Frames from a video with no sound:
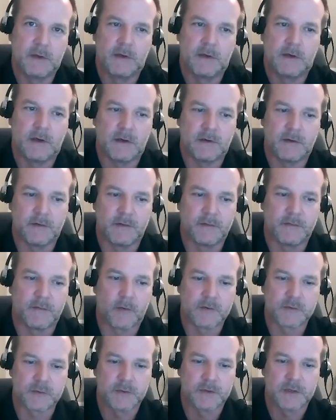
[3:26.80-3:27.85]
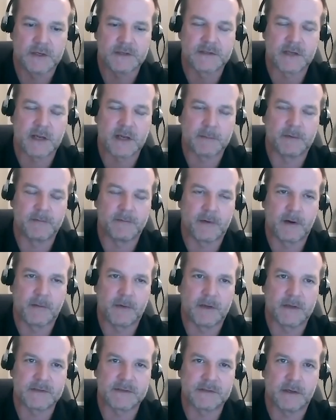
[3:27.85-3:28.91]
the virtual desktop
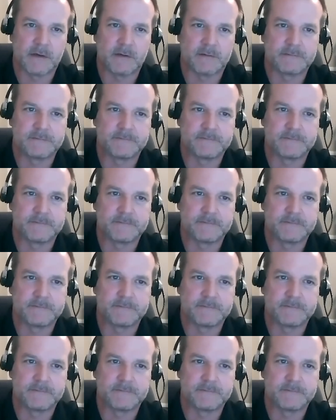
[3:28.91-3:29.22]
environment itself.